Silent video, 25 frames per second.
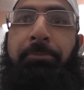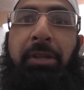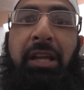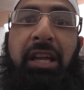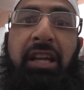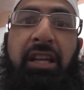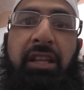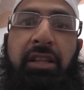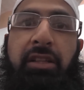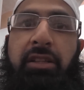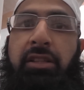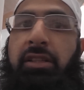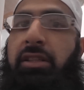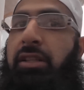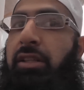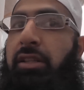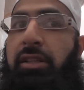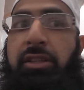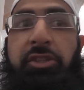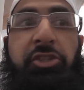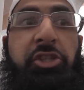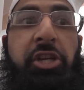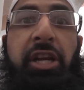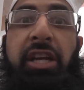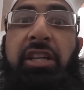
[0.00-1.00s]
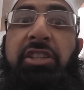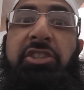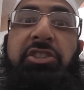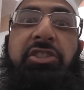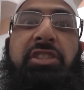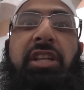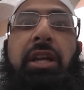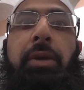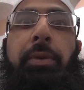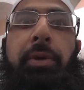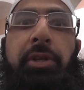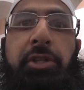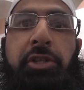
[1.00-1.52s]
and changed
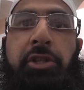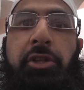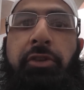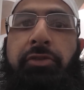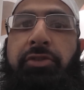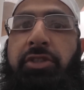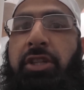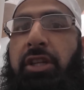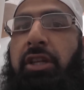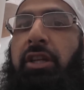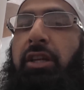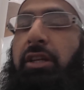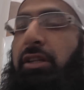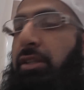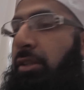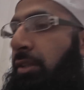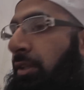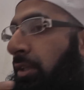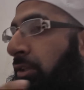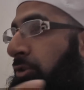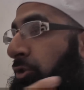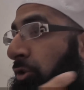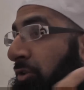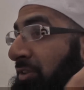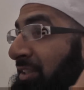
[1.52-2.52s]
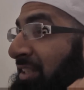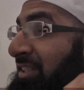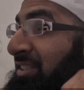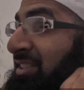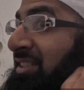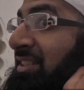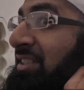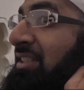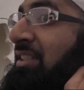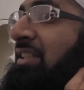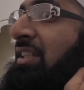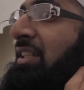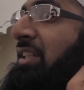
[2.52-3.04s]
direction of Salah. So
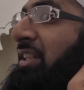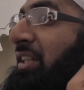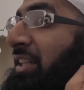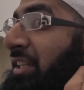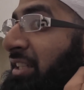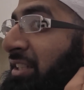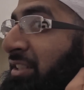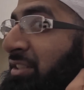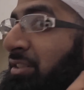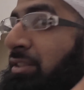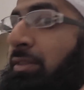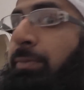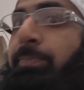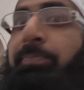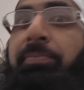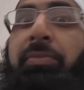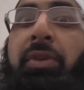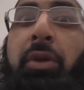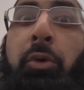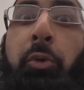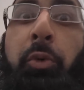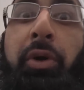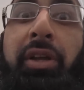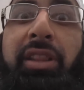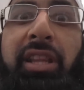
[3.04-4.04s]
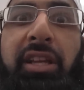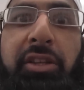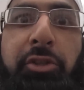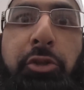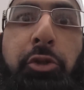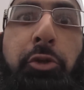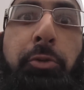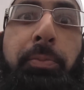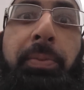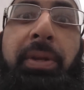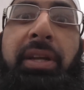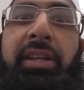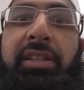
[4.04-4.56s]
this is where that
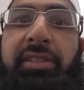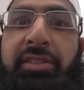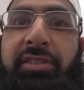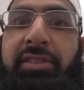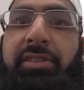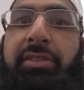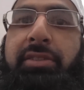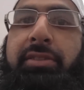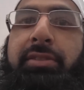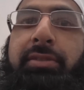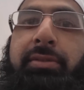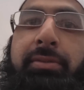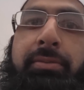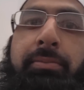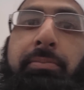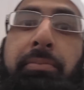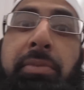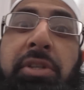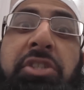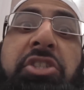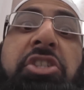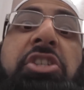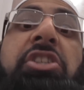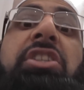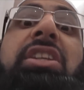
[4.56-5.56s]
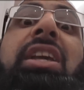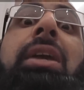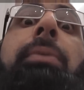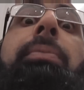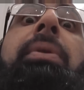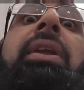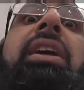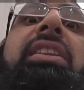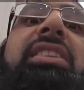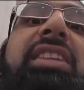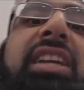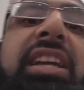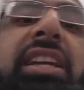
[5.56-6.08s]
took place, Masjid
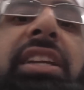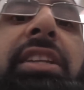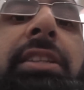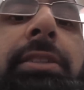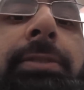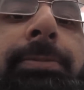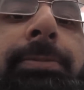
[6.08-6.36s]
Qiblatain.